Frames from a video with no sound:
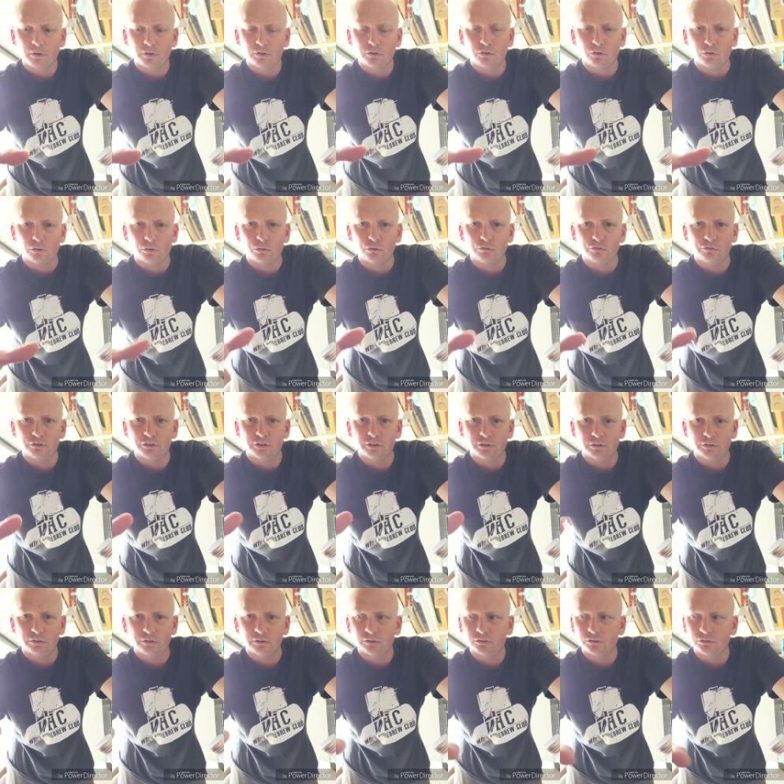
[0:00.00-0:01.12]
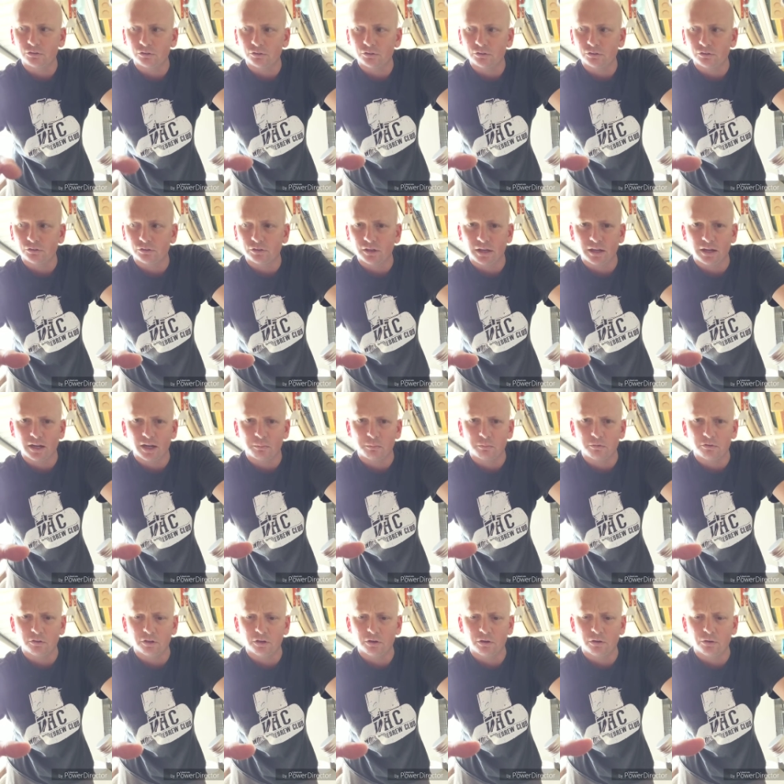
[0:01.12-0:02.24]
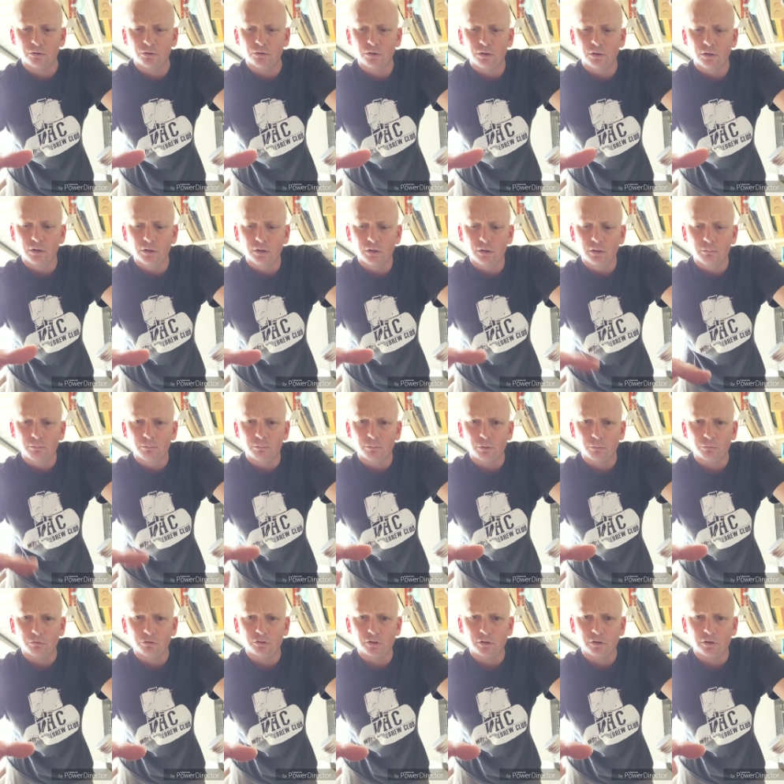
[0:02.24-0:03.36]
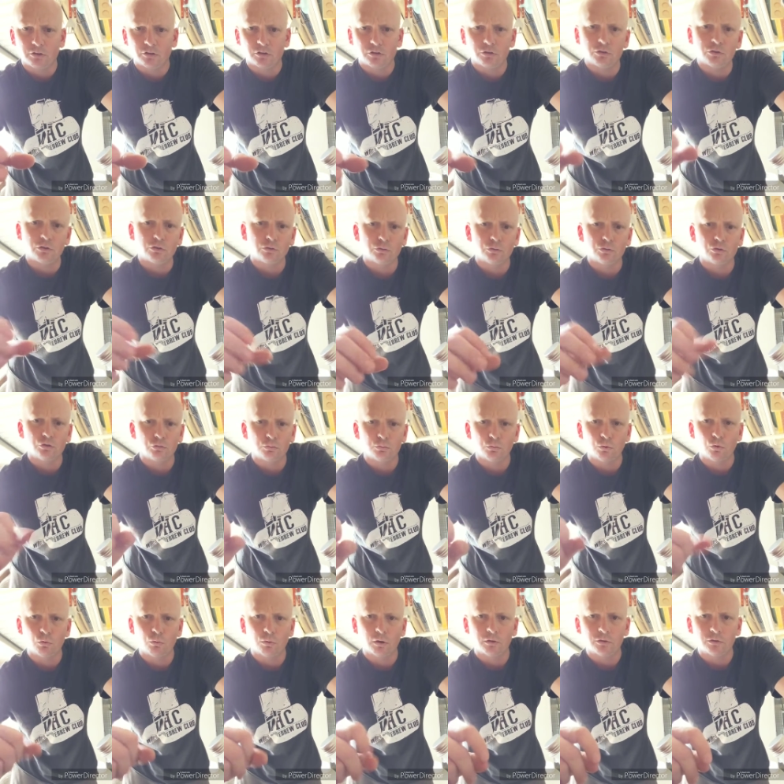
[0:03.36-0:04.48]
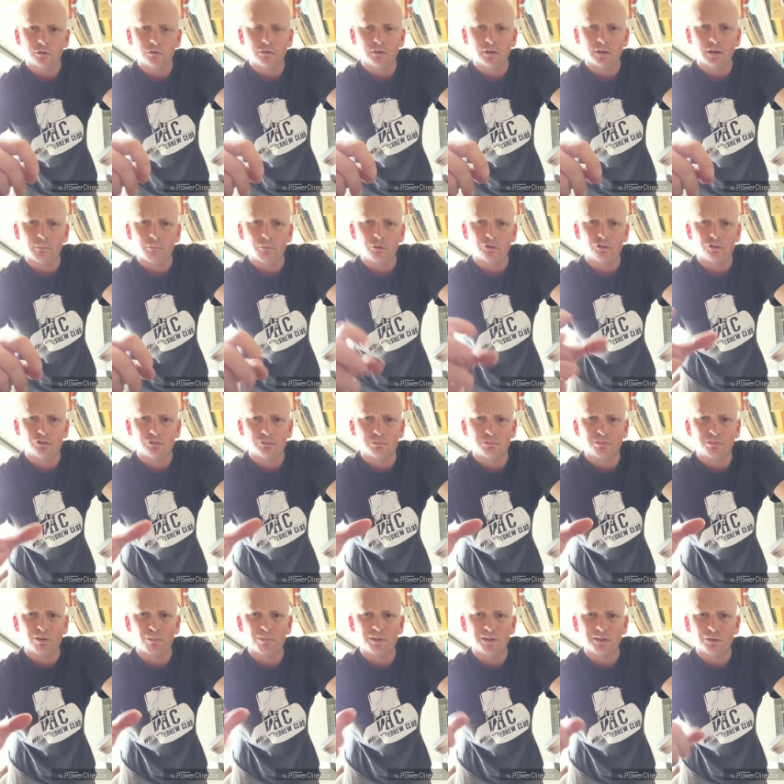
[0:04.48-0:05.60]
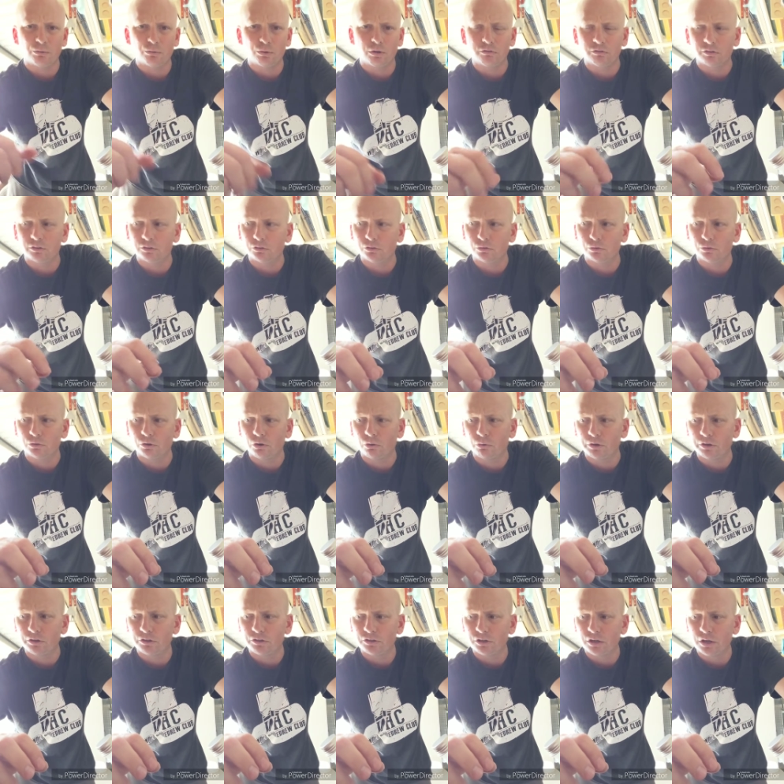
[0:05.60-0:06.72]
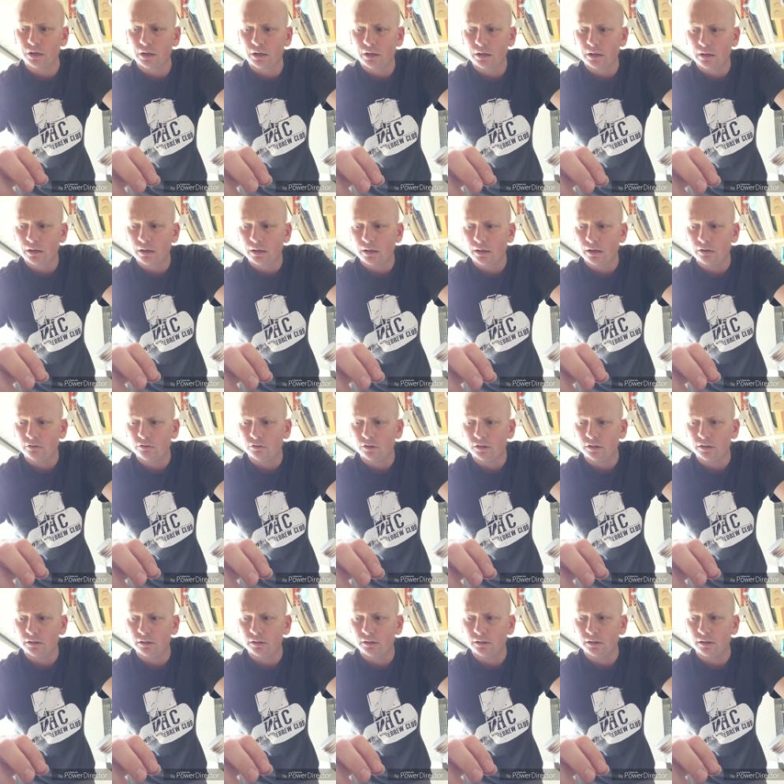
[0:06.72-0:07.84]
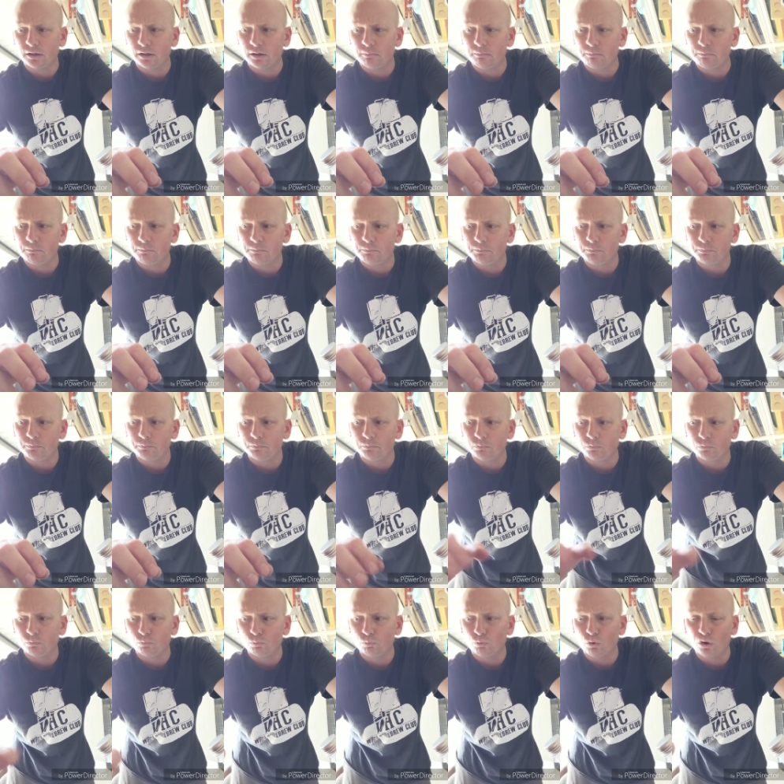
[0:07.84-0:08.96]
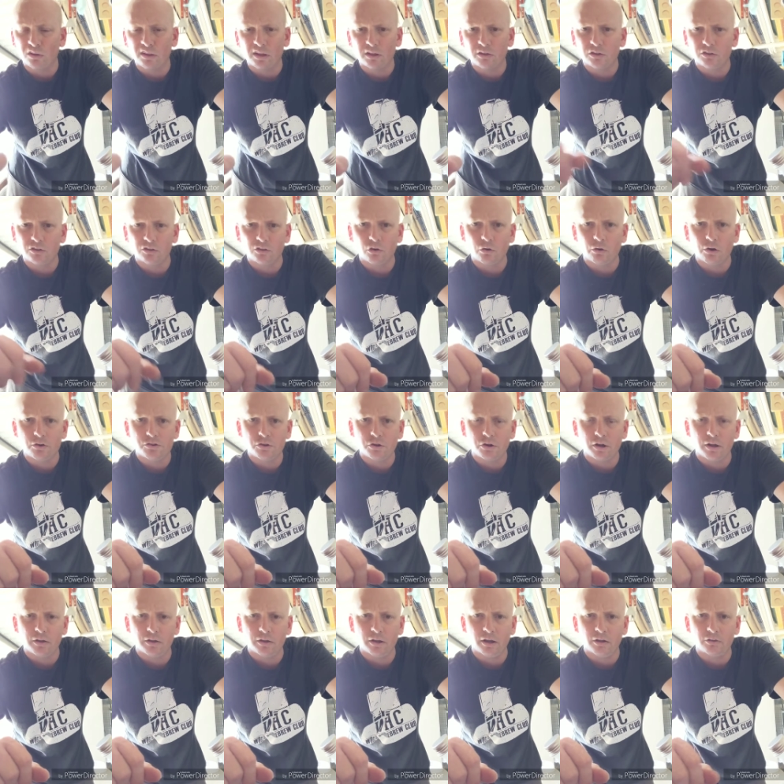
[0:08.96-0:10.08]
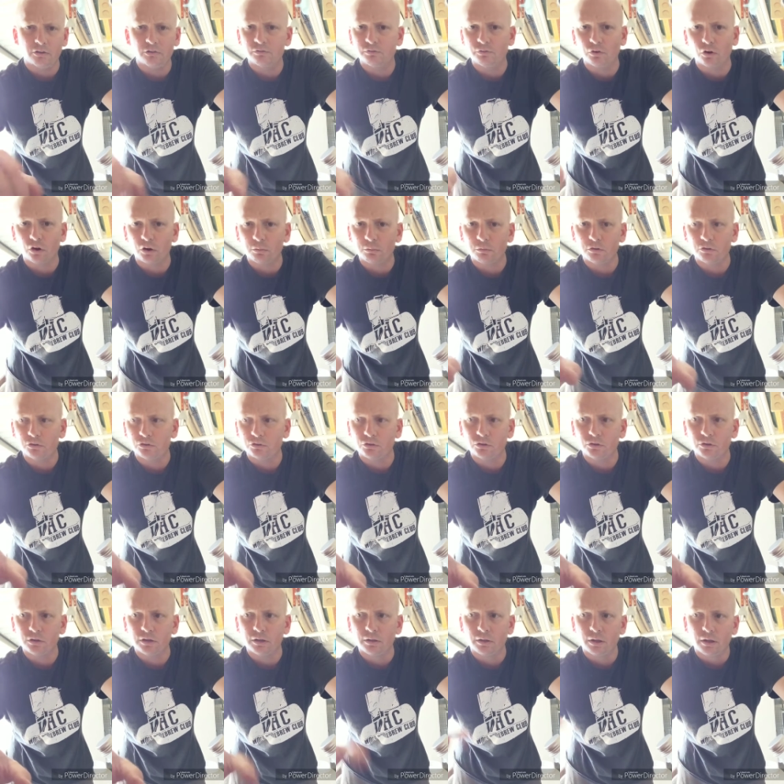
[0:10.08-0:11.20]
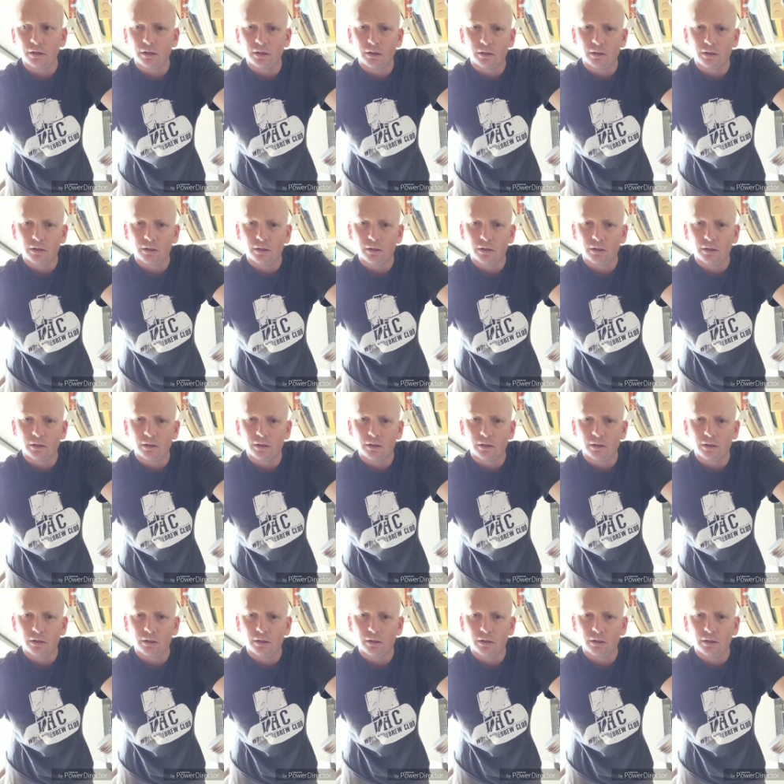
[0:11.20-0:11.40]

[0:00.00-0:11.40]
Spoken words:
it's not good for you, and it's headache material. But I'm just going to use 2 small ones, which is probably equivalent to an orange. I think why they use an orange, I don't know. It's vitamin C.